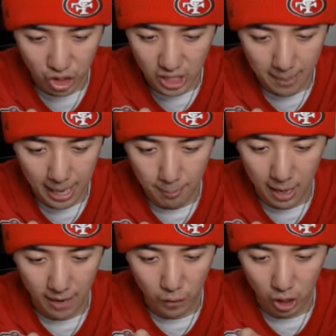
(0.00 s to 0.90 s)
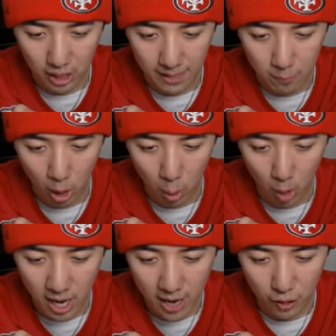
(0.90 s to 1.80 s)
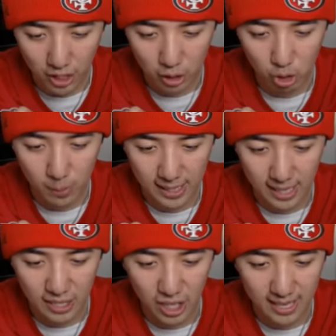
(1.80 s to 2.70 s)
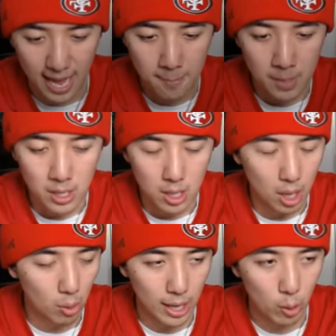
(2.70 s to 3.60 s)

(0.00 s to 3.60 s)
The same game plan. If you're going to leave him one on one, if you're going to disrespect the legend like that, okay,